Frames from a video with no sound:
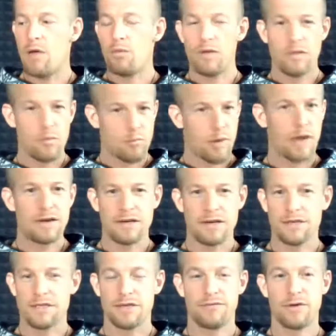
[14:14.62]
with
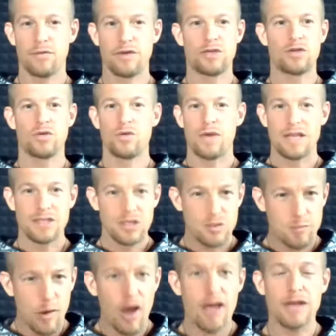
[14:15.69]
abundance, if you wish to
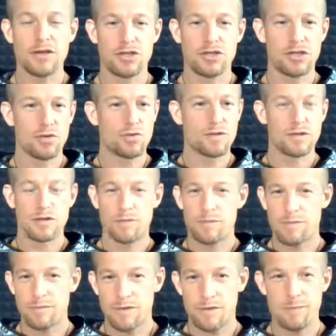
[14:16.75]
inspire your children
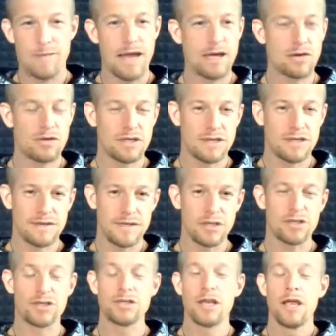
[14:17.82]
to make good
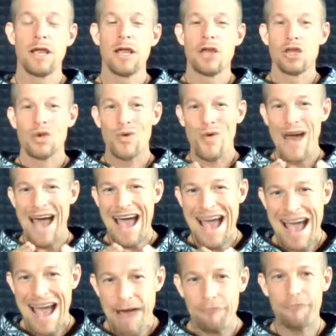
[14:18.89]
decisions, you
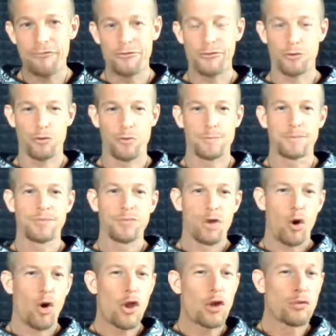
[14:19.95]
have to,
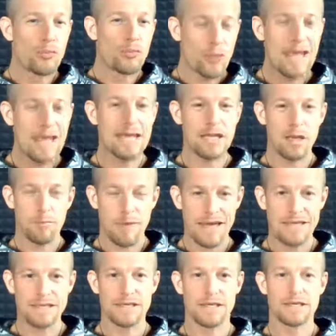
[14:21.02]
on a regular
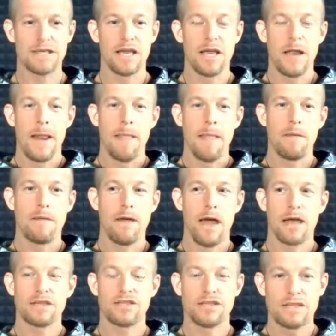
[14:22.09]
basis,
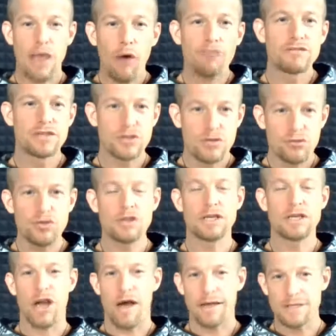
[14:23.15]

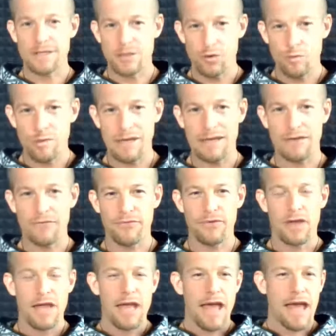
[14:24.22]
self-scrutinize your
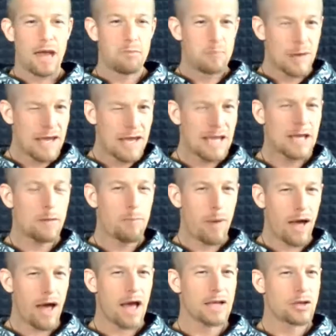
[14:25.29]
belief and pick
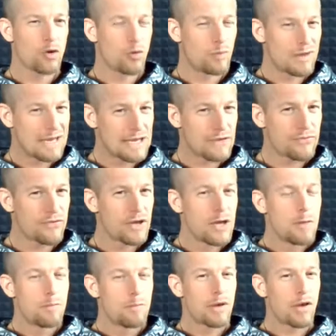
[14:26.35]
apart your belief,
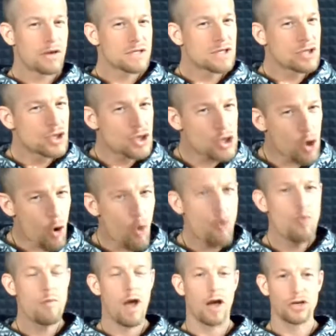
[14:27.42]
because
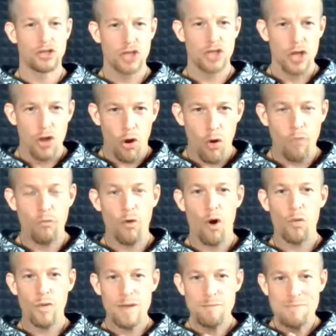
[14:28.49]
so much of
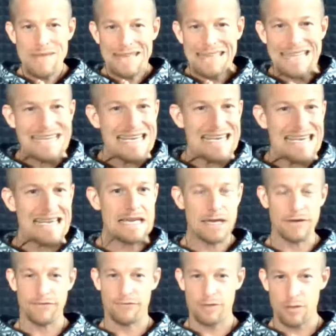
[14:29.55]
what we
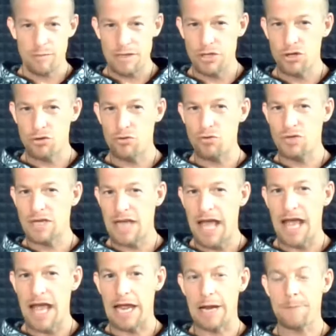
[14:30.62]
believe to be true
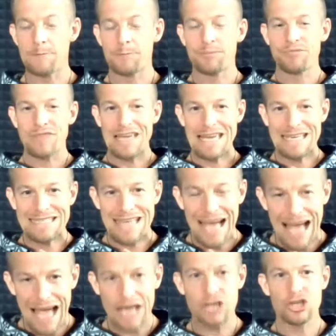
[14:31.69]
today
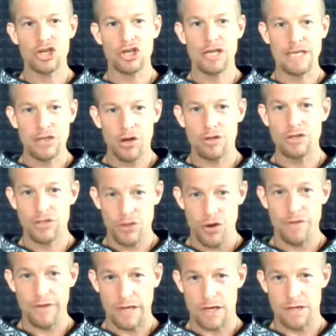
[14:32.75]
is actually not
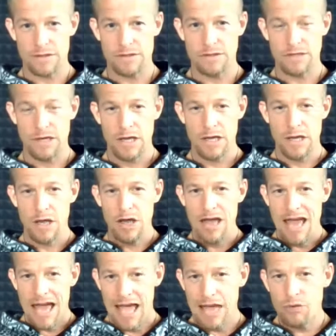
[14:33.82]
serving us.
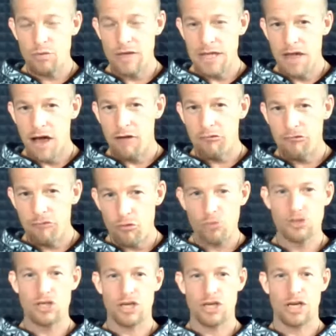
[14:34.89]
And we
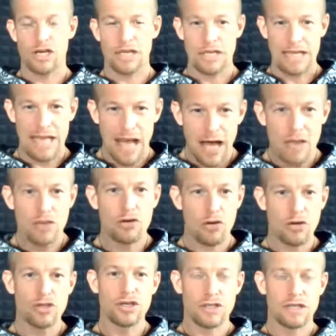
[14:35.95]
unfortunately,
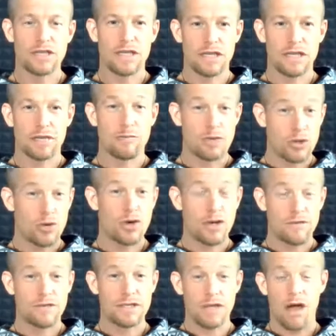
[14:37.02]
unconsciously, the
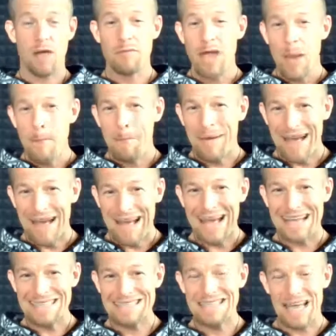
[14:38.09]
majority of the time,
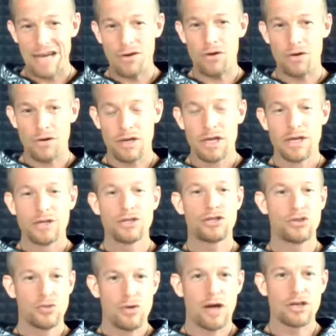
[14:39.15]
pass that on
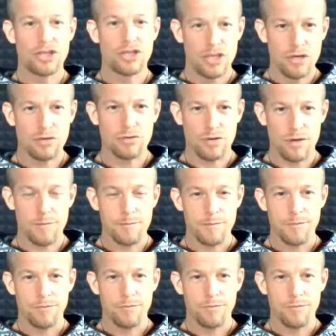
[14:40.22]
to our children.